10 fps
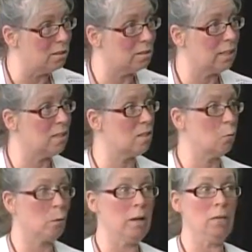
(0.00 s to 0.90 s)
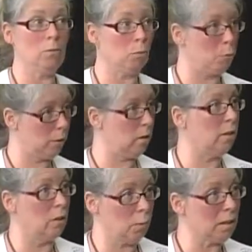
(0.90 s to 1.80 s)
It hits the brain
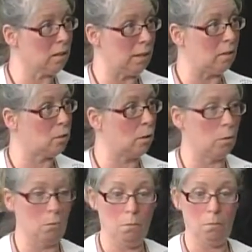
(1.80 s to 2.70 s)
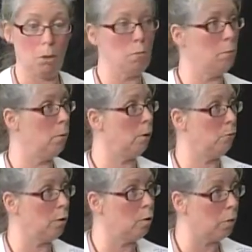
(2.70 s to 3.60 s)
really quickly. So, boom, you want to
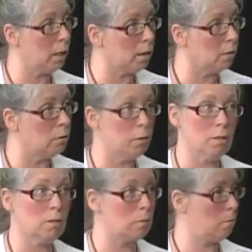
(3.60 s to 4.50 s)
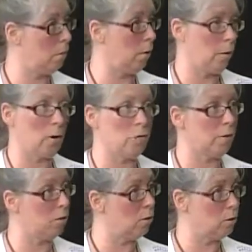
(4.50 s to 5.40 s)
feel better. All you
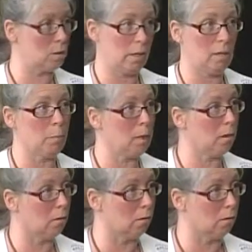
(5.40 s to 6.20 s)
have to do is take a pill.